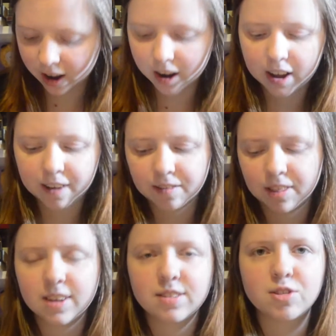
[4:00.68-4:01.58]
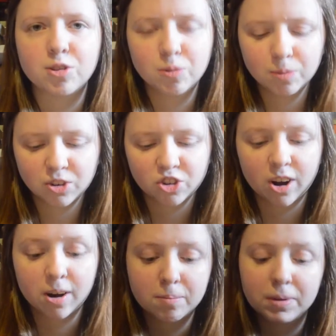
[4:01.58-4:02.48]
I have these two, which
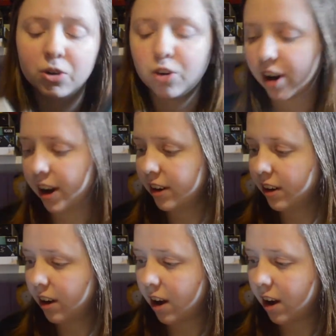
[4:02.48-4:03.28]
are middle grade.